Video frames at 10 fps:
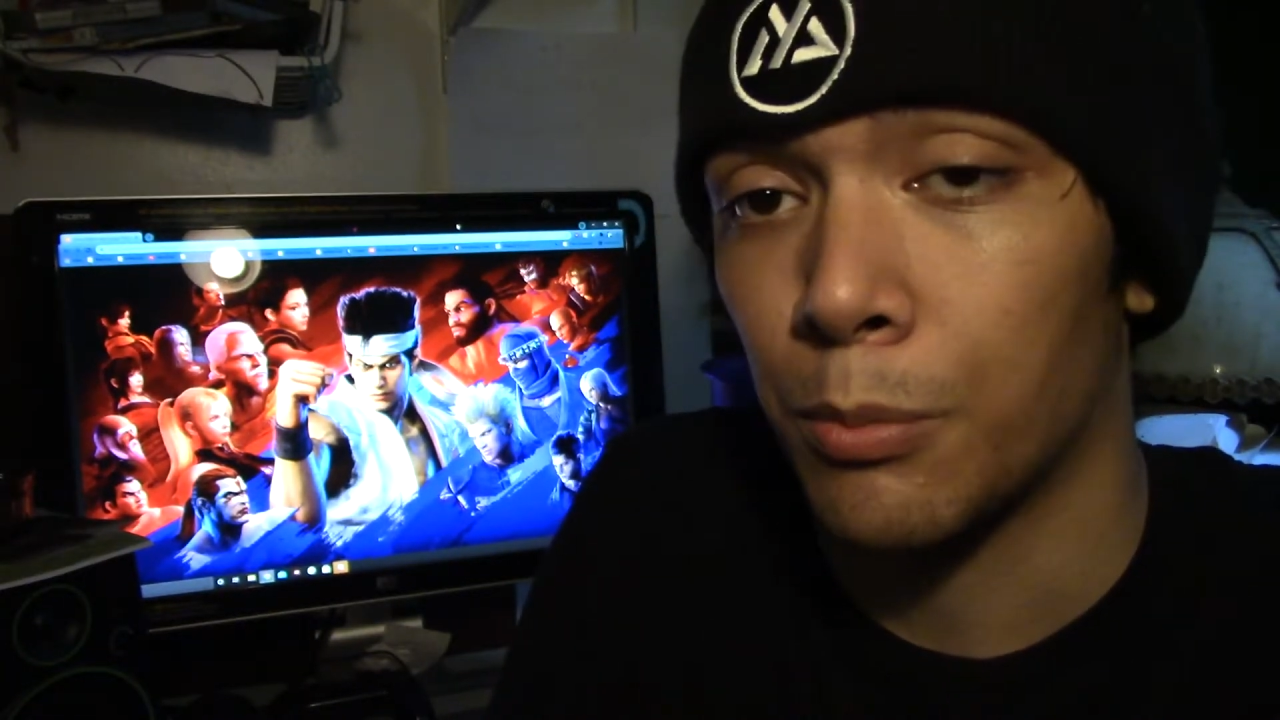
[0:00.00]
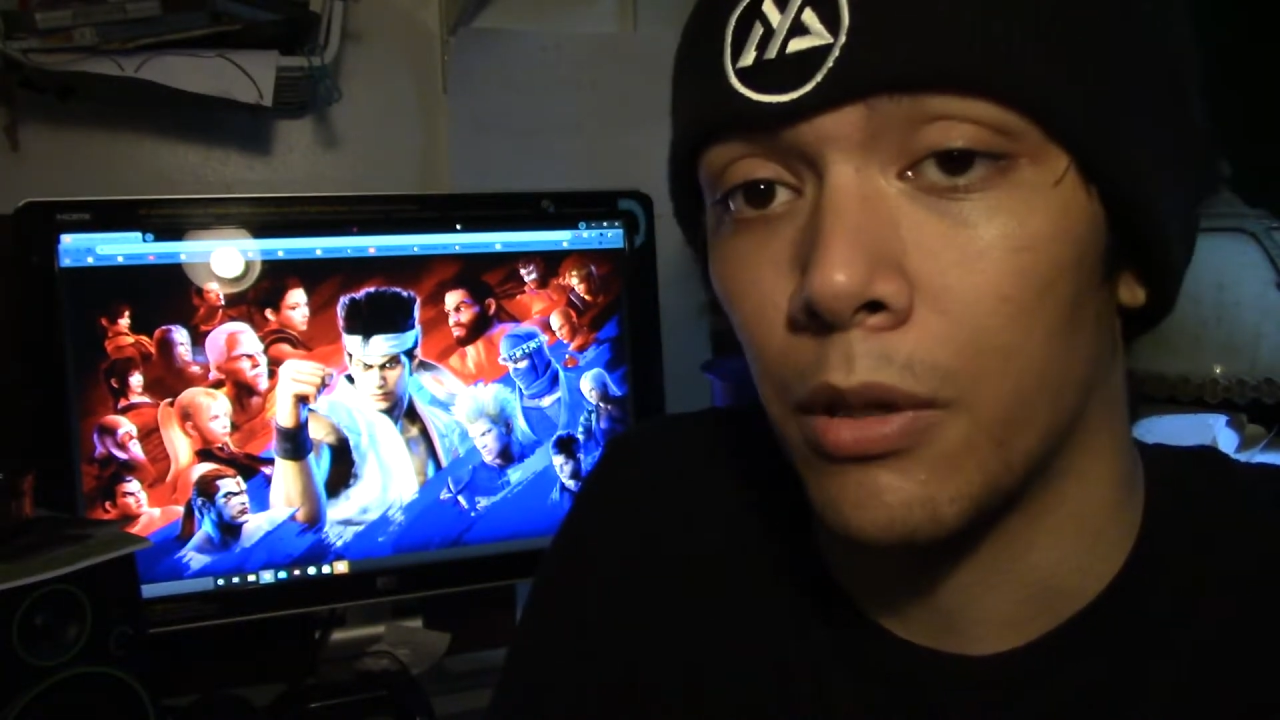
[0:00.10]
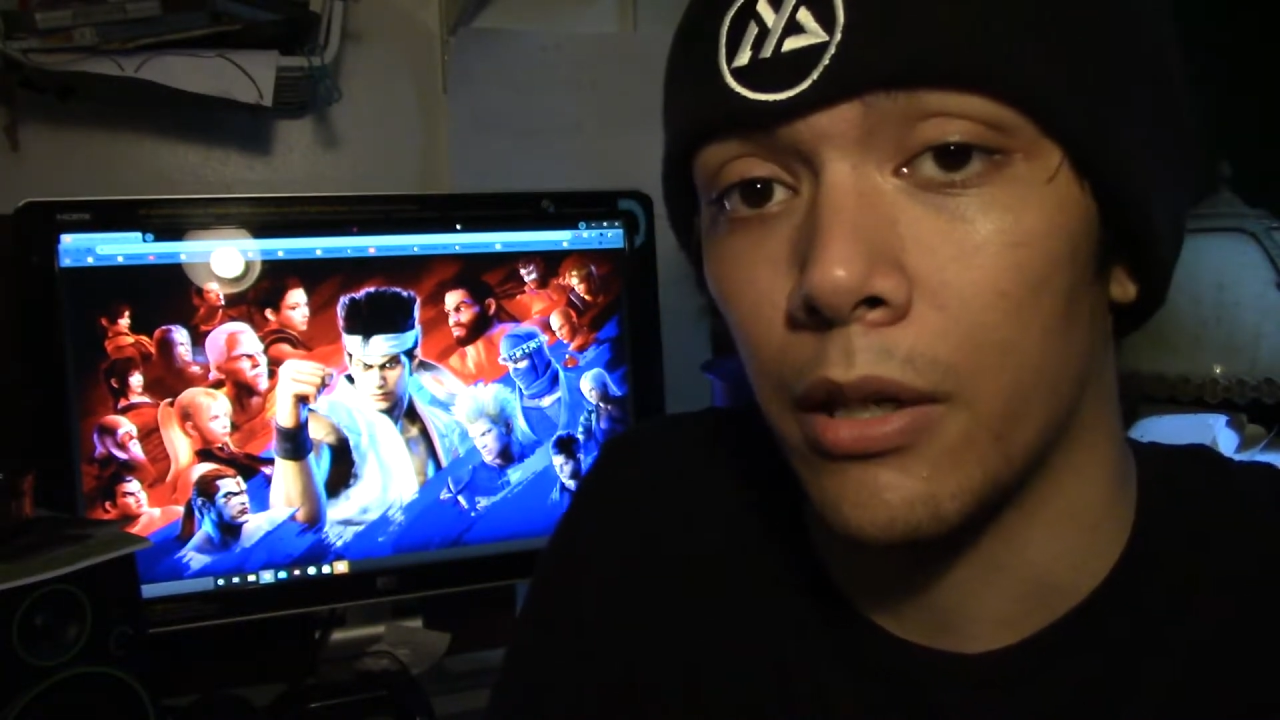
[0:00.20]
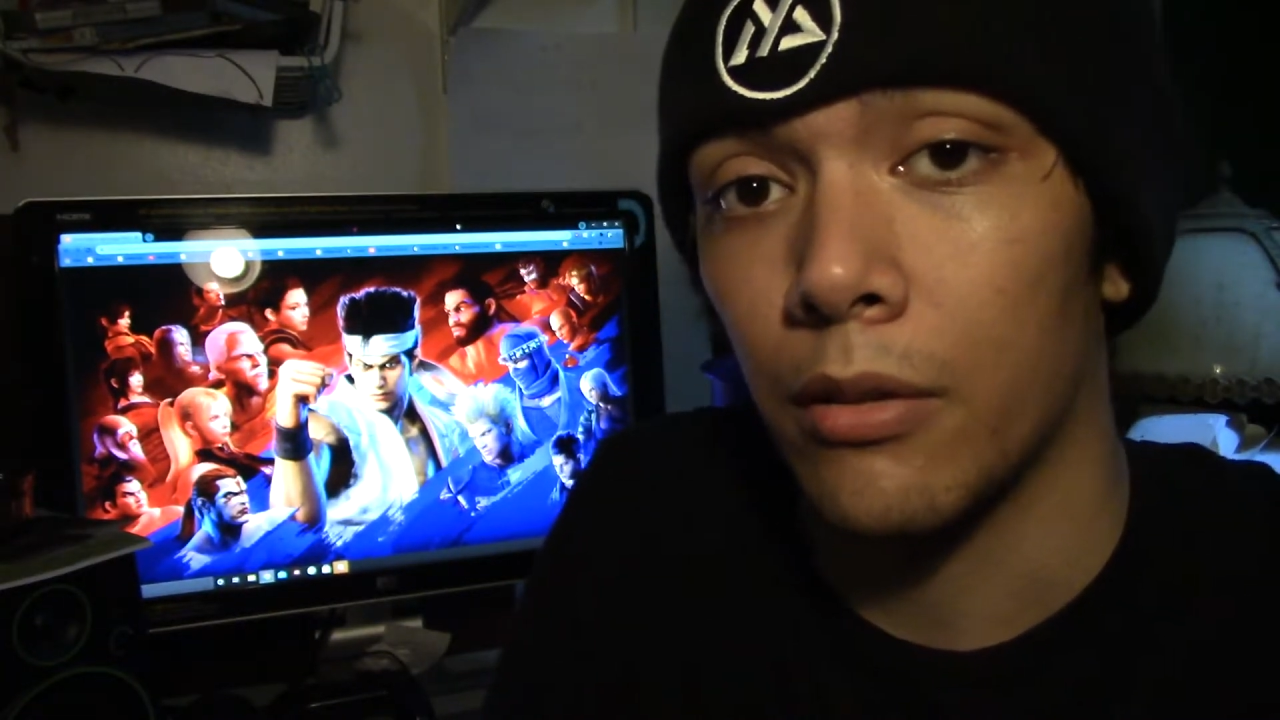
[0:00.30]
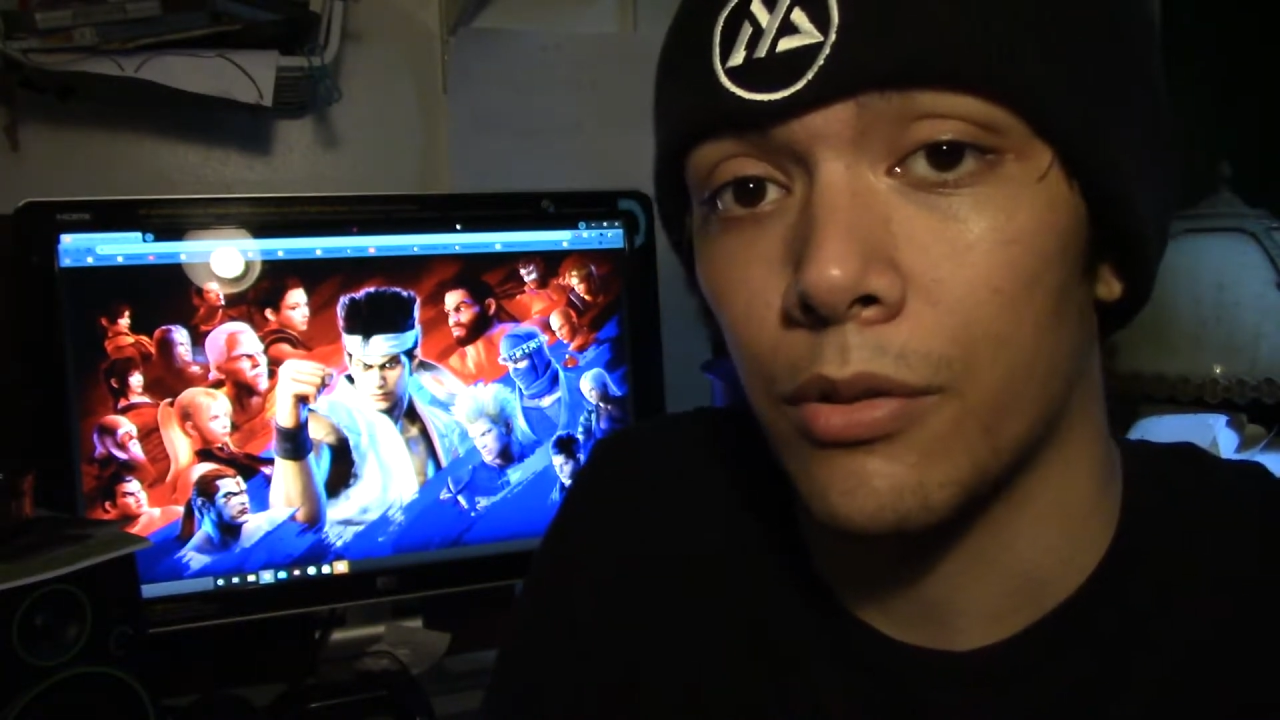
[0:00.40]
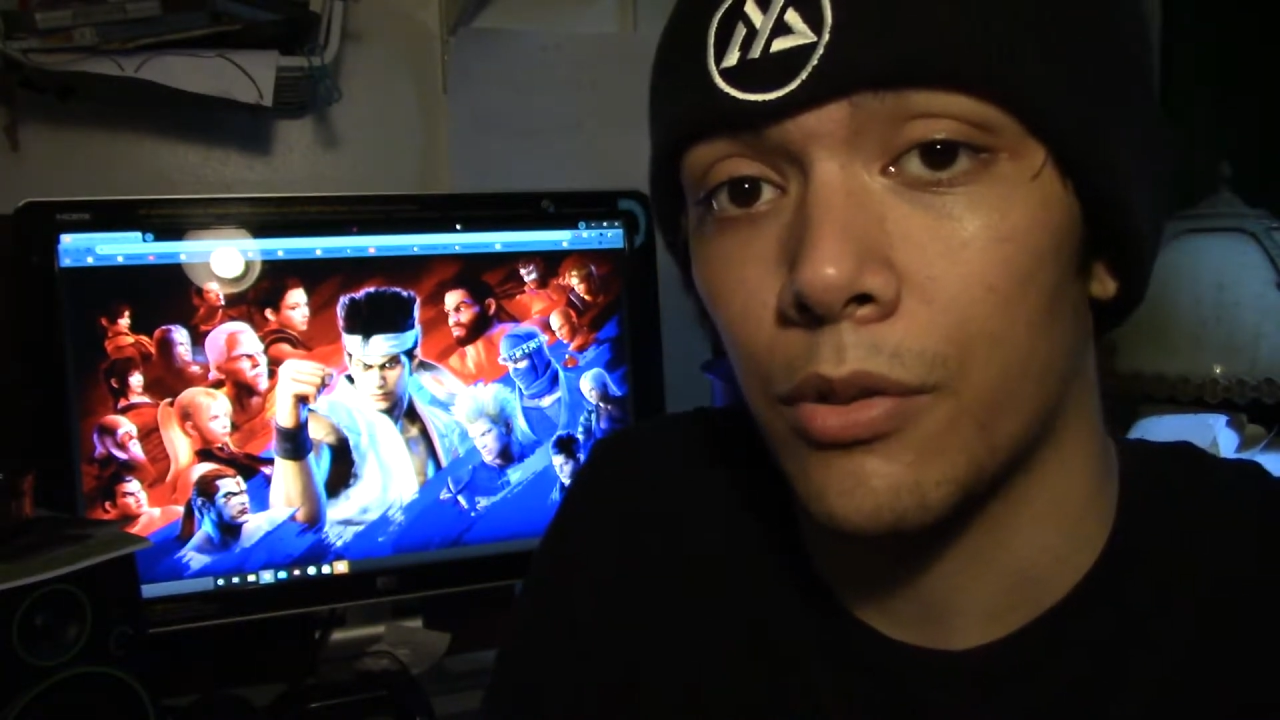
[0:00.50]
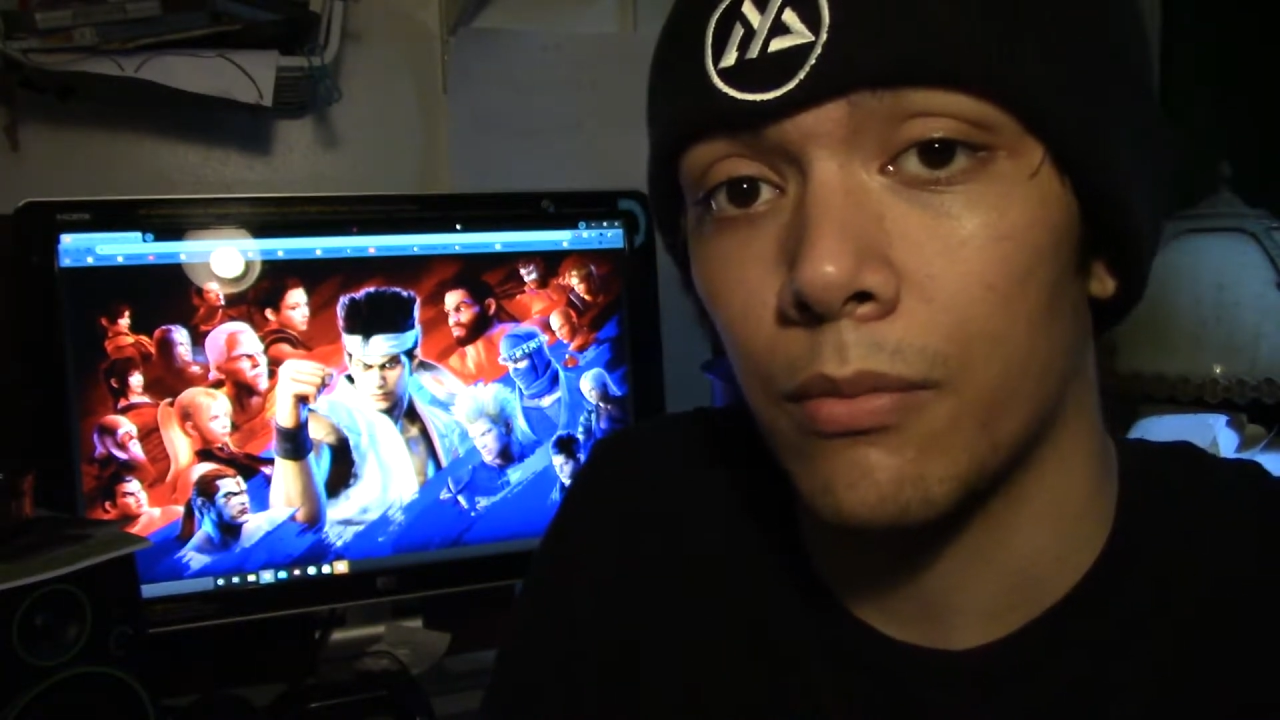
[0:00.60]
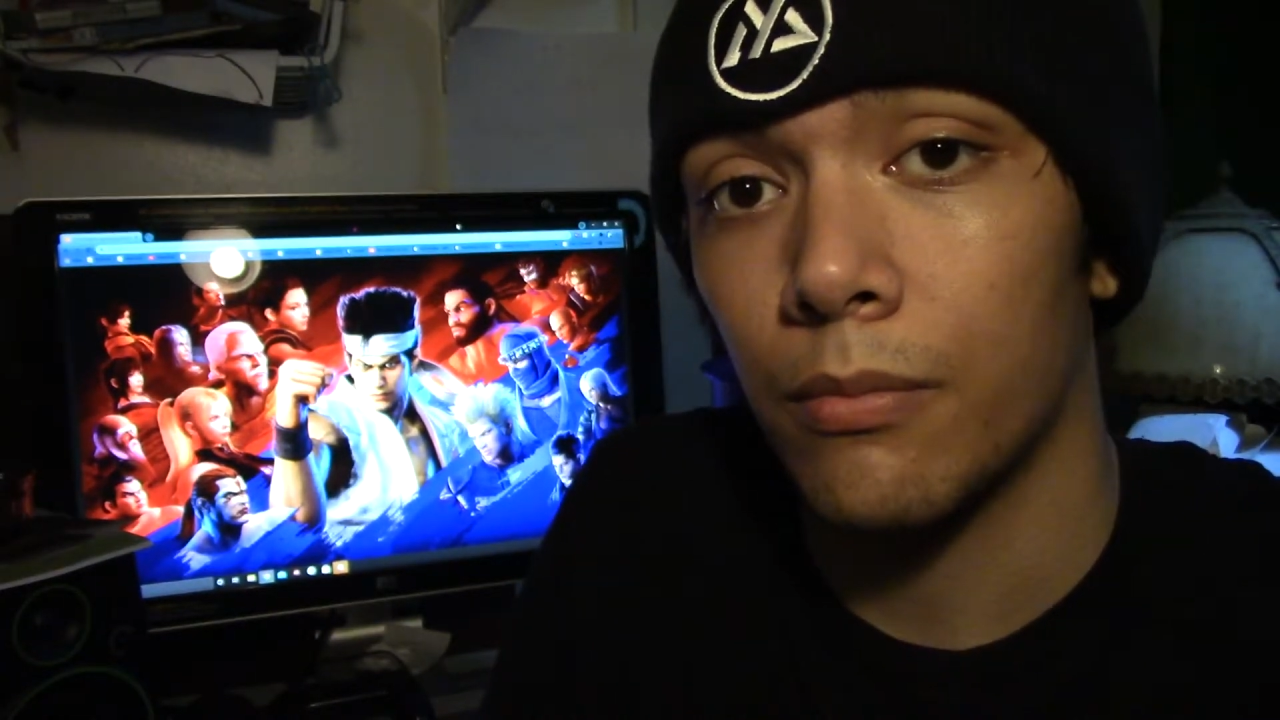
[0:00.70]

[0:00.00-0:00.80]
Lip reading: players.